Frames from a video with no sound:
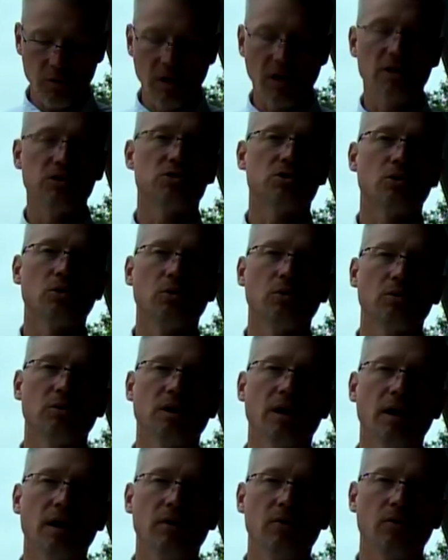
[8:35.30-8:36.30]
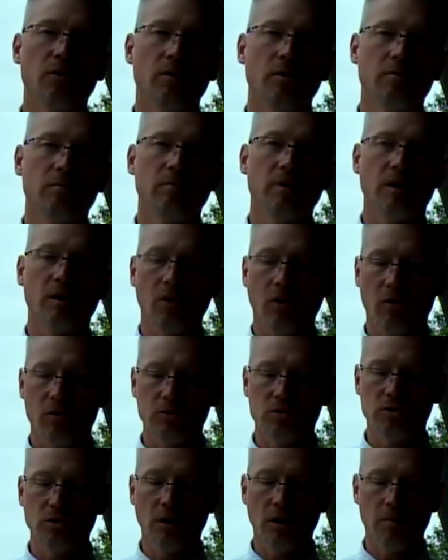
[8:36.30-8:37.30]
when they school together in big
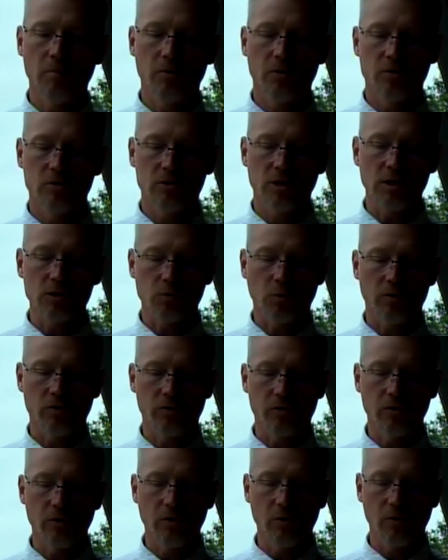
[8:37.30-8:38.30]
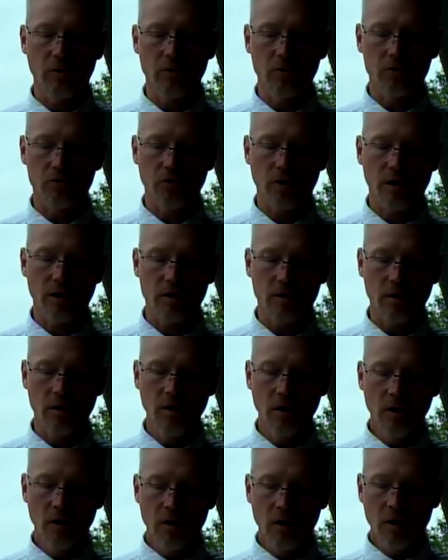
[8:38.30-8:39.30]
large numbers, that's what they're doing. They're trying to
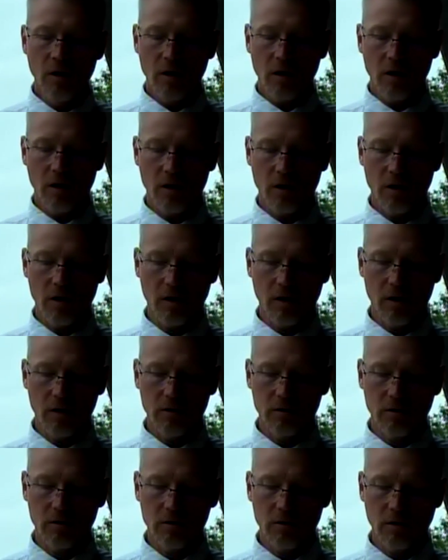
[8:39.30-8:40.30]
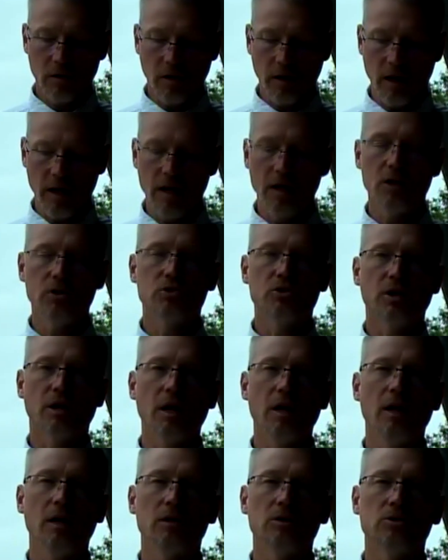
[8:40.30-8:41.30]
hedge
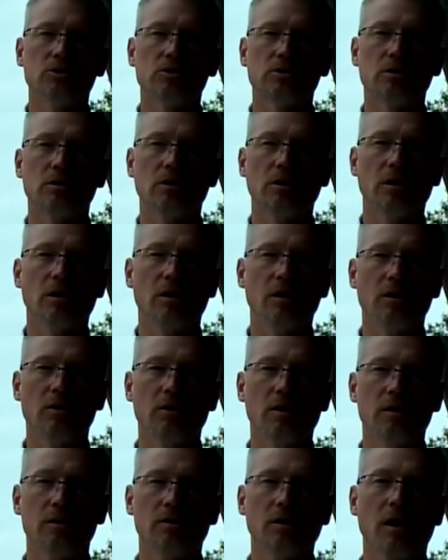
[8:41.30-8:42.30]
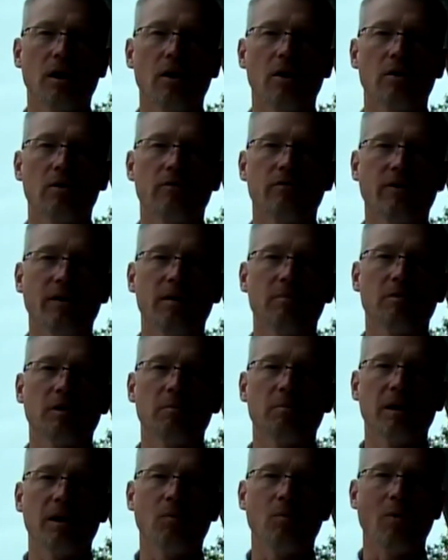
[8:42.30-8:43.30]
against the entire
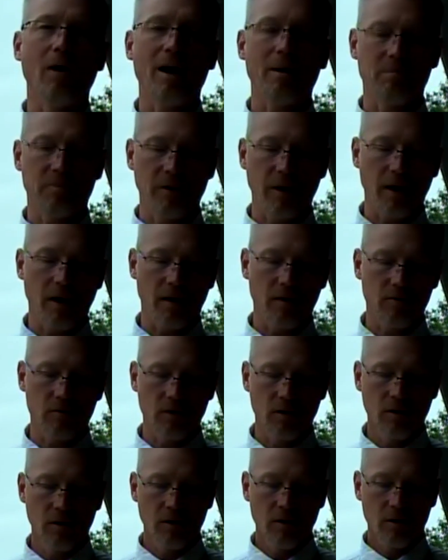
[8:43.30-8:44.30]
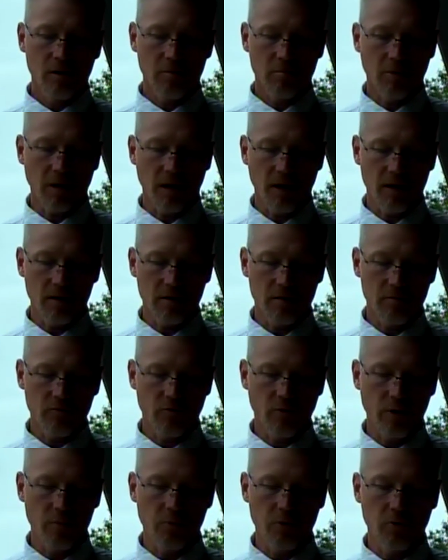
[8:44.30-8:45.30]
family being wiped out by
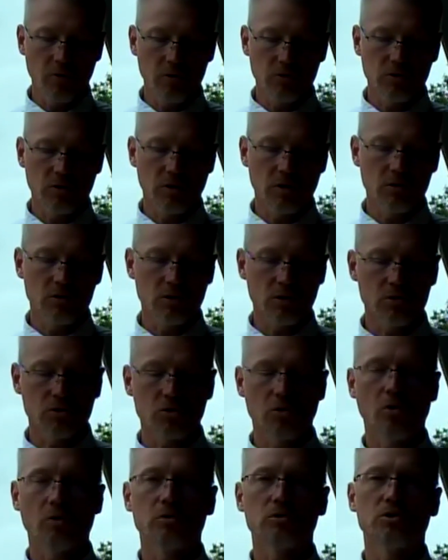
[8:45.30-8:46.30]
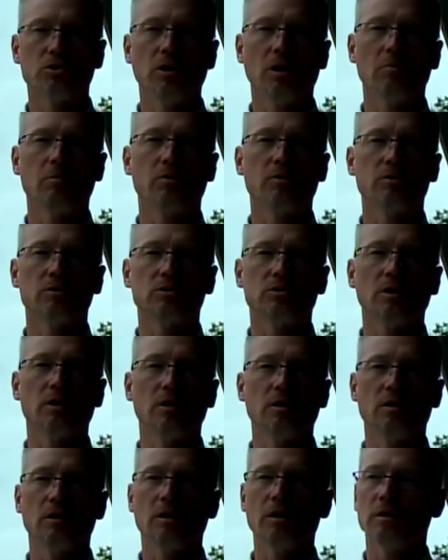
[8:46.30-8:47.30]
reproducing in such large numbers
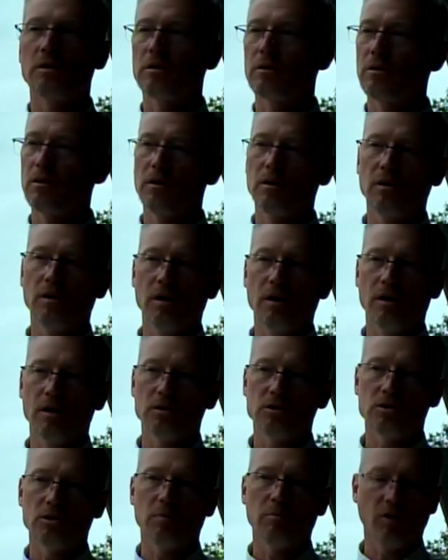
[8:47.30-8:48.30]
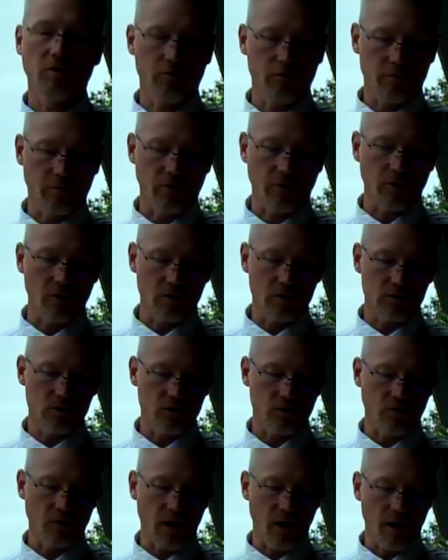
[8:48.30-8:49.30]
that some of them are going to
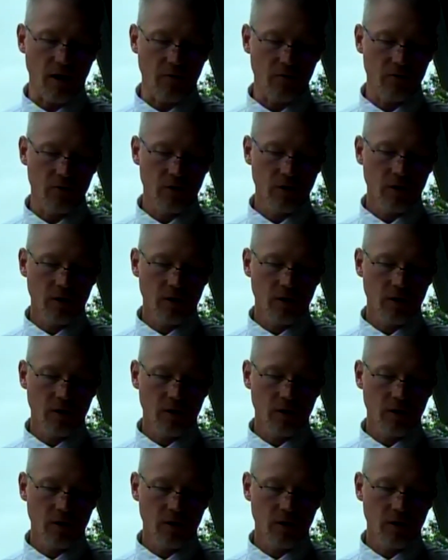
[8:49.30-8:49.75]
survive.